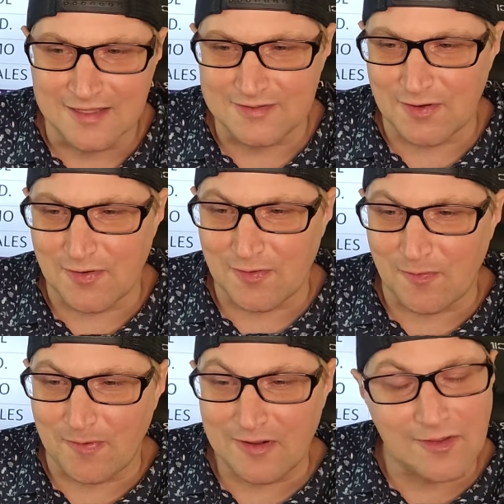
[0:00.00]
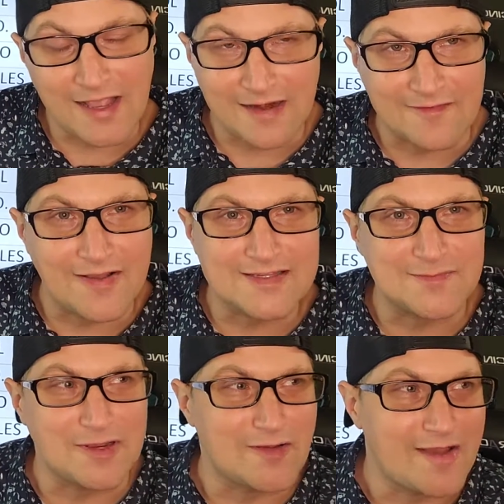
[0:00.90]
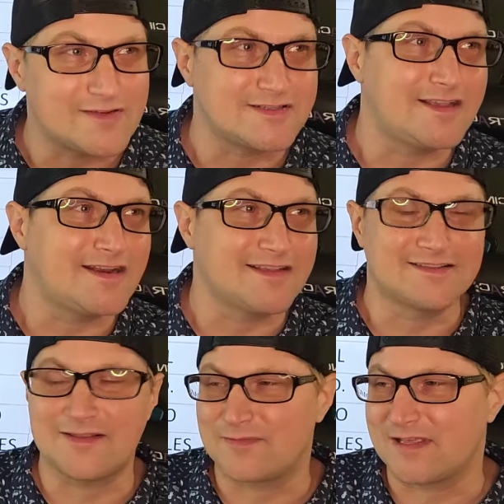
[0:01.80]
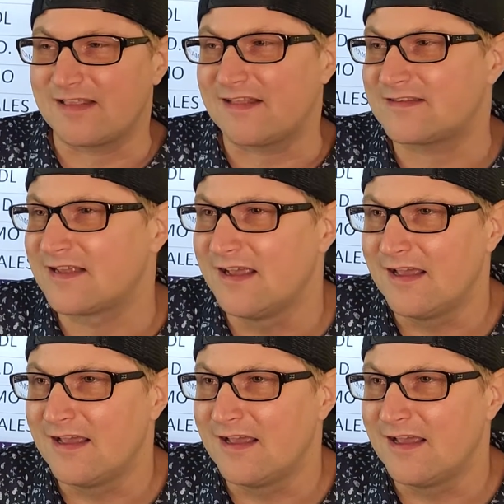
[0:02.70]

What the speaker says: So when you look at an investment, you have to see it as something that's